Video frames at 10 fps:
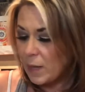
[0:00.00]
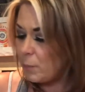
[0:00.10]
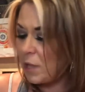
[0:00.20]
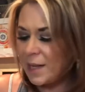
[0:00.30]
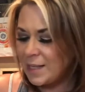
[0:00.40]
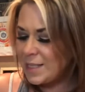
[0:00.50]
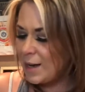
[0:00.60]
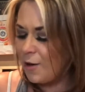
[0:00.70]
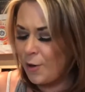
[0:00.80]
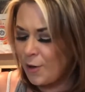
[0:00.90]
playing
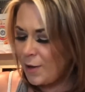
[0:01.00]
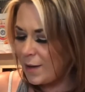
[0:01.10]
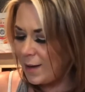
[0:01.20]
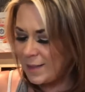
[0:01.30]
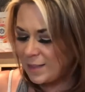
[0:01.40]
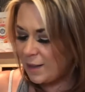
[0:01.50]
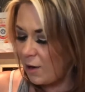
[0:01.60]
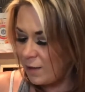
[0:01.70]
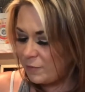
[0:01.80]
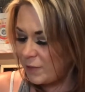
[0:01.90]
into all kinds of
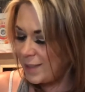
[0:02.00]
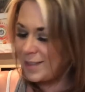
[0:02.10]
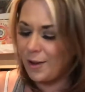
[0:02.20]
conflicts,